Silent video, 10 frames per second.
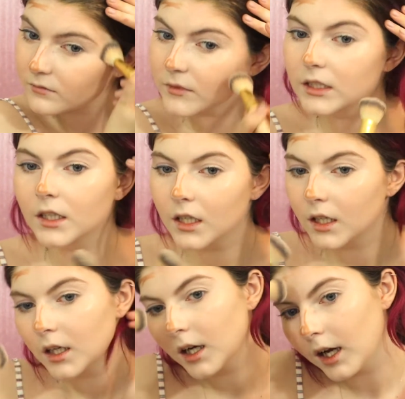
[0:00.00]

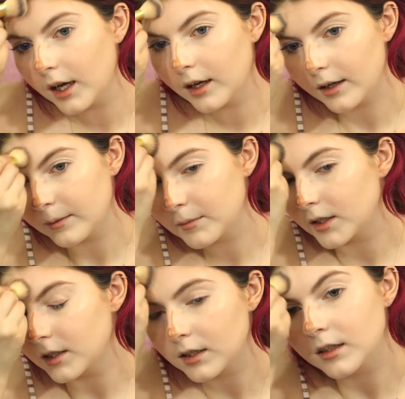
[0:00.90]
So
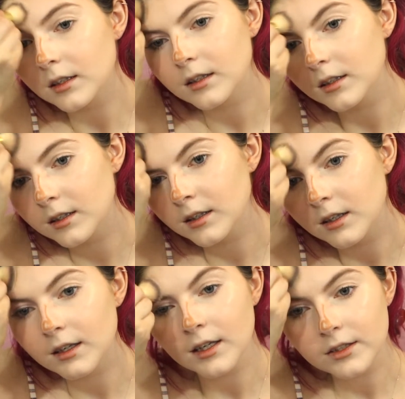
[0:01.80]
yeah,
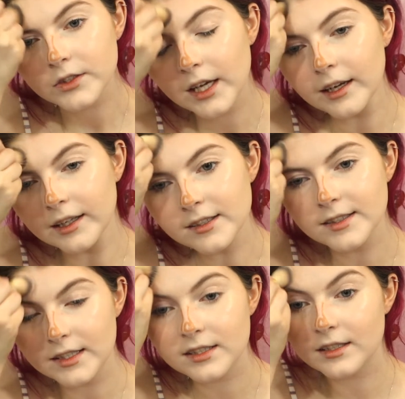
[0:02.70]
it
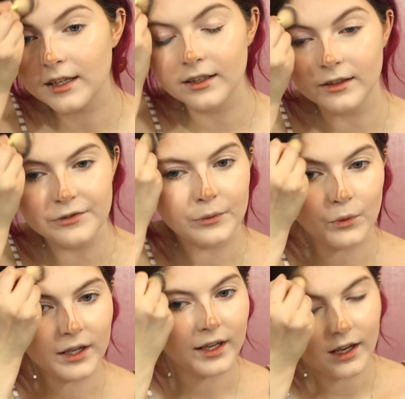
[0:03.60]
consists of
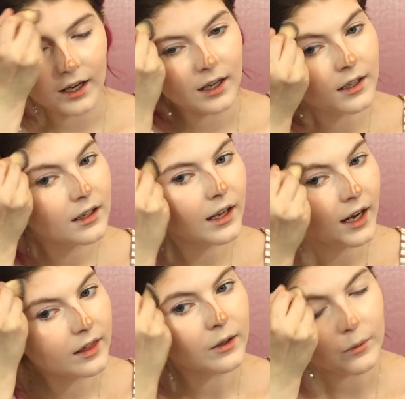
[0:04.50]
working
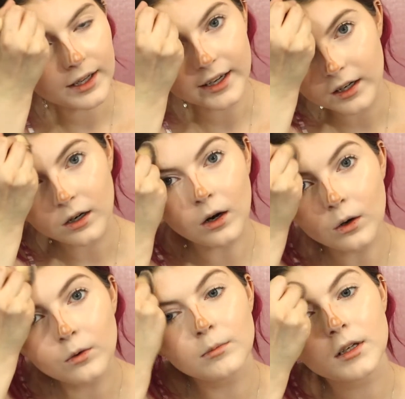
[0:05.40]
and then when I get
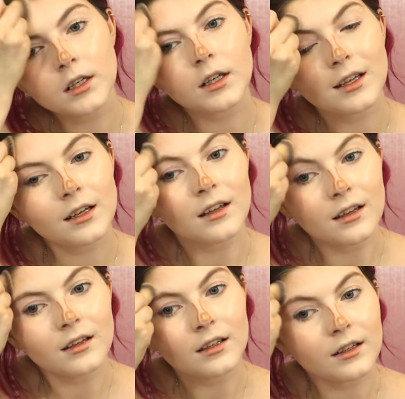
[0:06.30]
home,
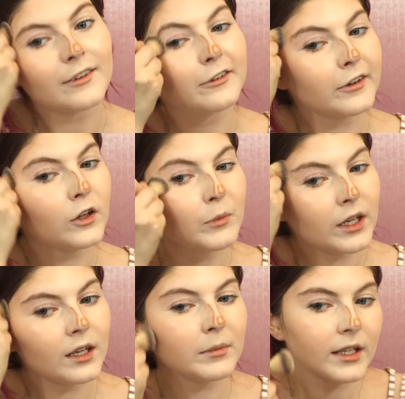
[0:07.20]

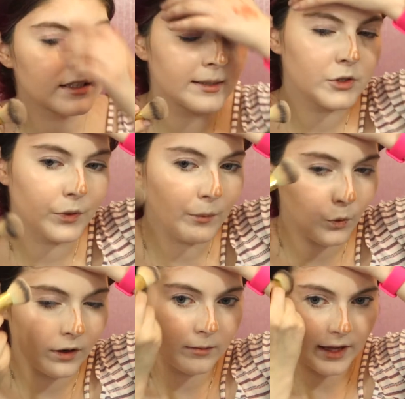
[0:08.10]
filming, because I'm doing
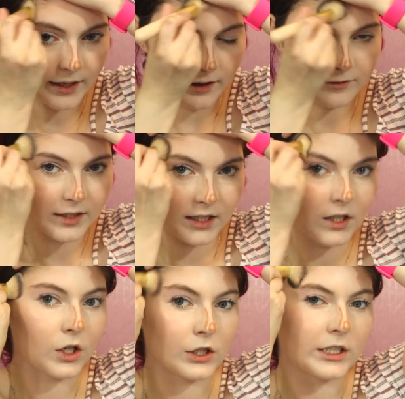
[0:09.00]
more like of
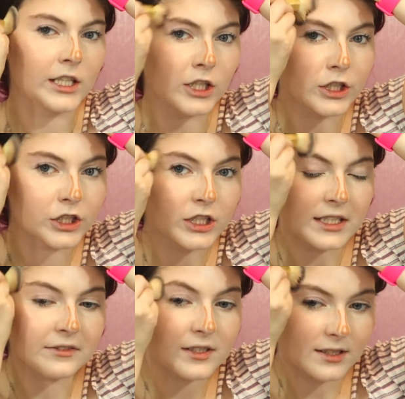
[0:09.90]
the earlier
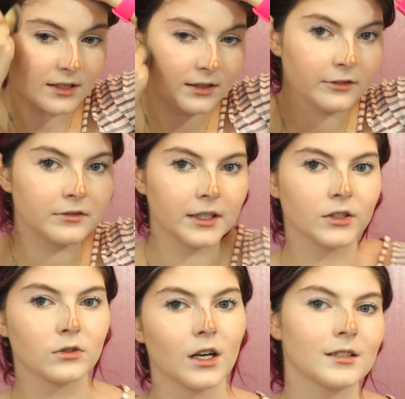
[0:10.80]
shifts.
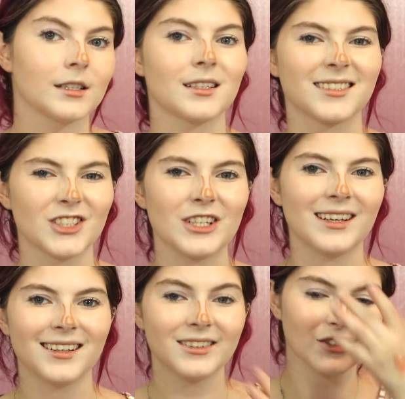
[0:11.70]
Fingers crossed that doesn't
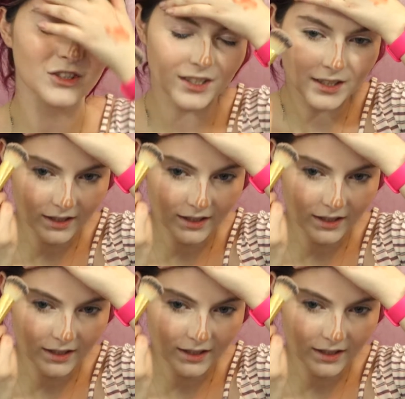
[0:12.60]
change.